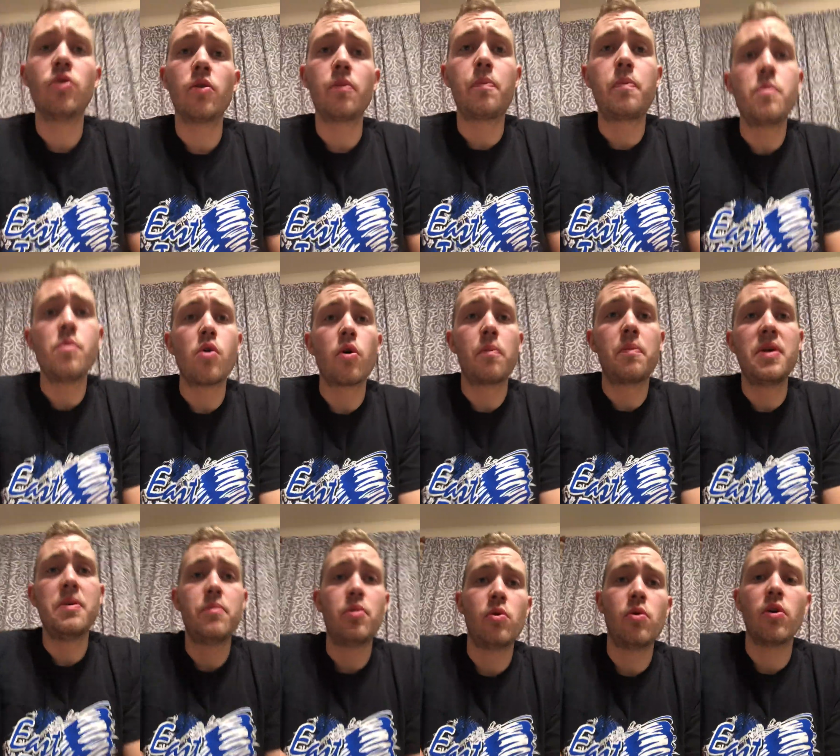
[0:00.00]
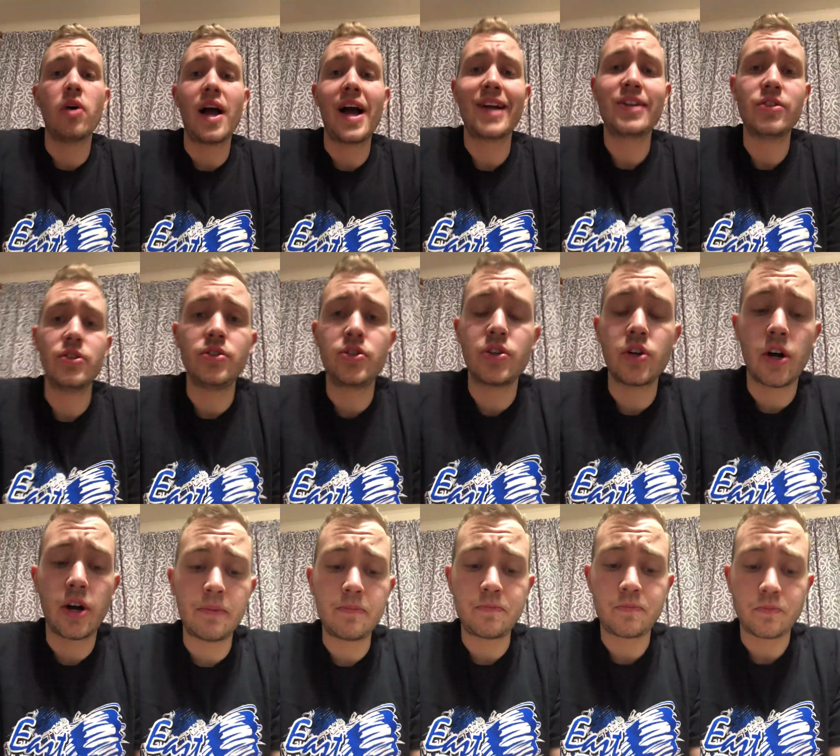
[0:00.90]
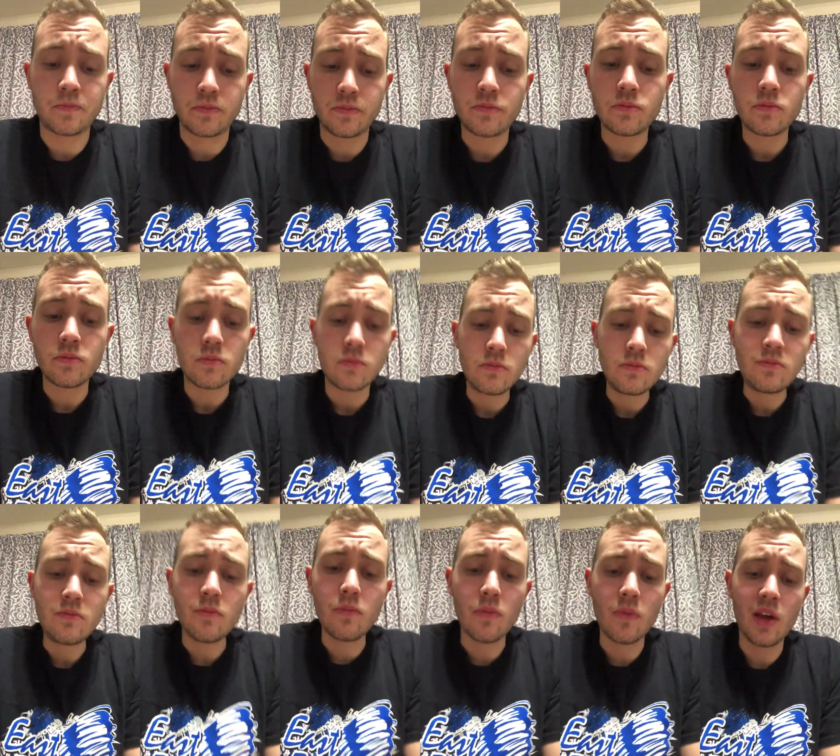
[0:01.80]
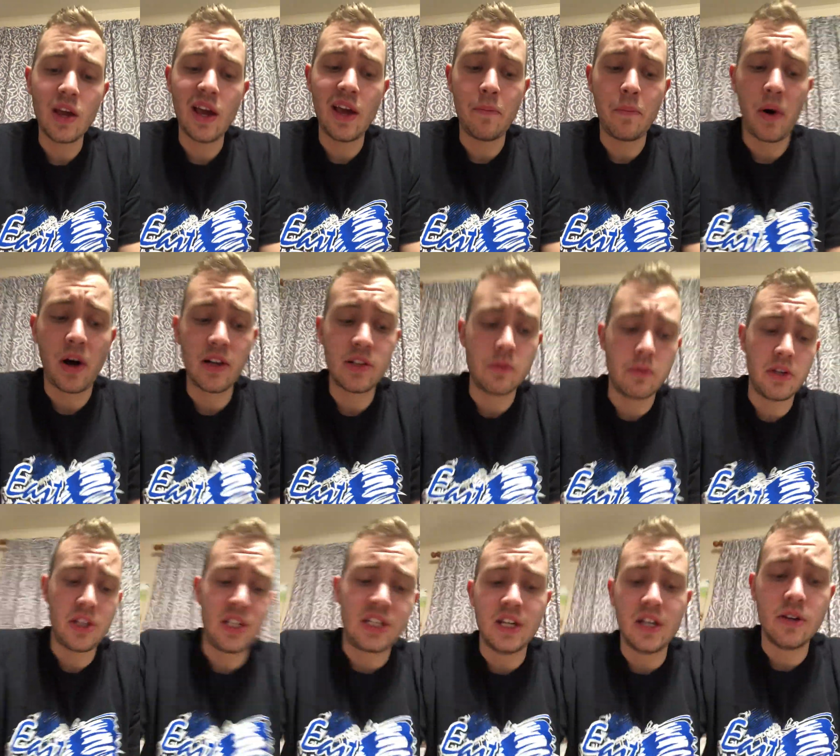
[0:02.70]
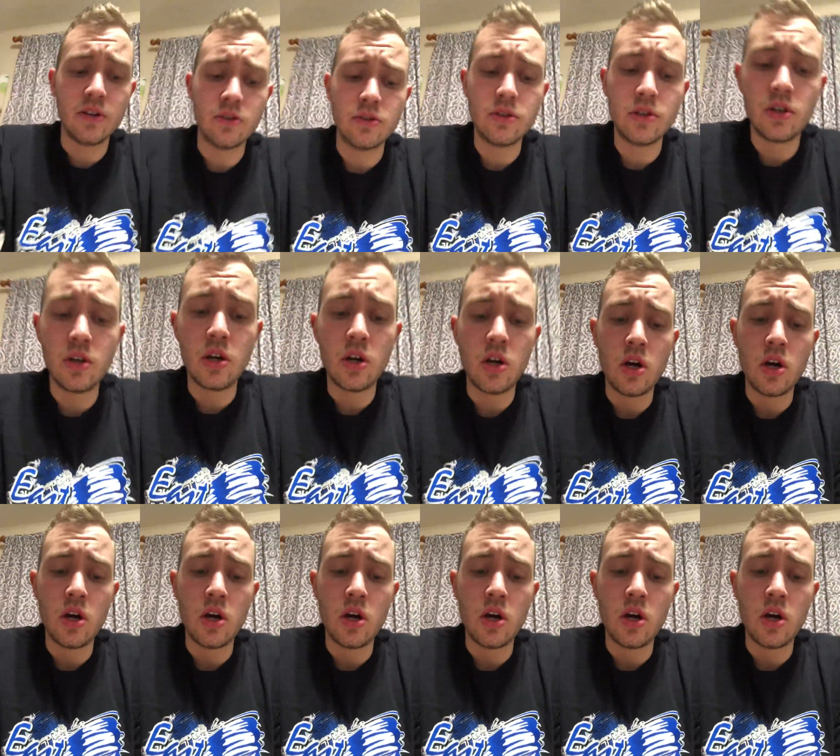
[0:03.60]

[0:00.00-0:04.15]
or people were actually shot and possibly killed,